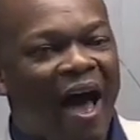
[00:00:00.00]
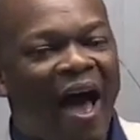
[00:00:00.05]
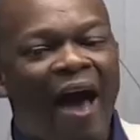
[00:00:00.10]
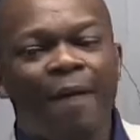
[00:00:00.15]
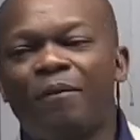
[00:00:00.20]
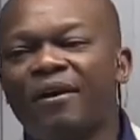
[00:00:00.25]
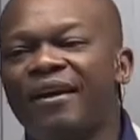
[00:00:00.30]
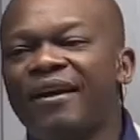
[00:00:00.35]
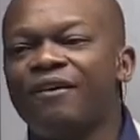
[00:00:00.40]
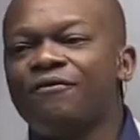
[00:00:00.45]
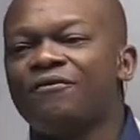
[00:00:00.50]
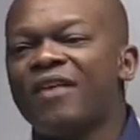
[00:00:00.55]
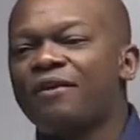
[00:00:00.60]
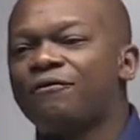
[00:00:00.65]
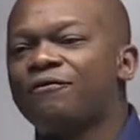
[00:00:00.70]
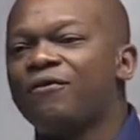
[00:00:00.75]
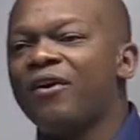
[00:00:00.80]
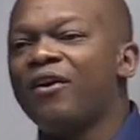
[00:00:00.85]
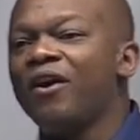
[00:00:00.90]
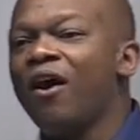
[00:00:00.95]
I believe
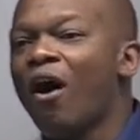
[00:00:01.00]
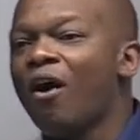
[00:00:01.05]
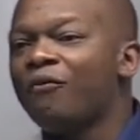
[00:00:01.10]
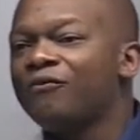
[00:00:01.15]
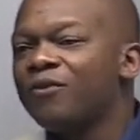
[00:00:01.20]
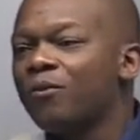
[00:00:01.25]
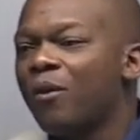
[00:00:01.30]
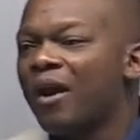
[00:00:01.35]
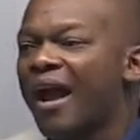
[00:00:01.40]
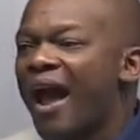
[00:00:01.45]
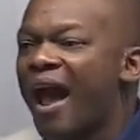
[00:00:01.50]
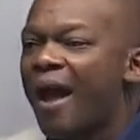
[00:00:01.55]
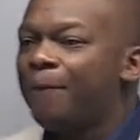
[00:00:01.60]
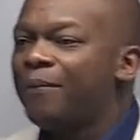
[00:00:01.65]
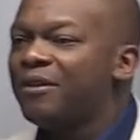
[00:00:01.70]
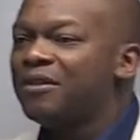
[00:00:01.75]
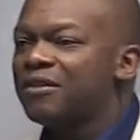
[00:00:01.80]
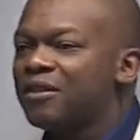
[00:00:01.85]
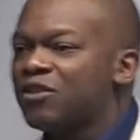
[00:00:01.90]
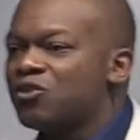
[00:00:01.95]
that very often what
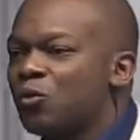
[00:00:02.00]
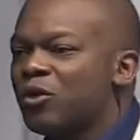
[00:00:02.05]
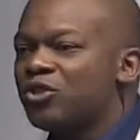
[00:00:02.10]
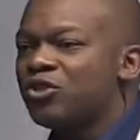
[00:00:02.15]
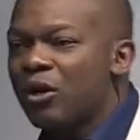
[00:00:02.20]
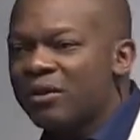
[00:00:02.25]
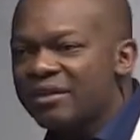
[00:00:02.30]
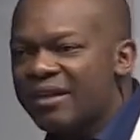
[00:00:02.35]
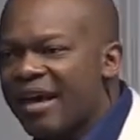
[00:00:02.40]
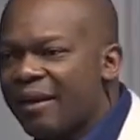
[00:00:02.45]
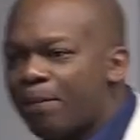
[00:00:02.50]
happens is we don't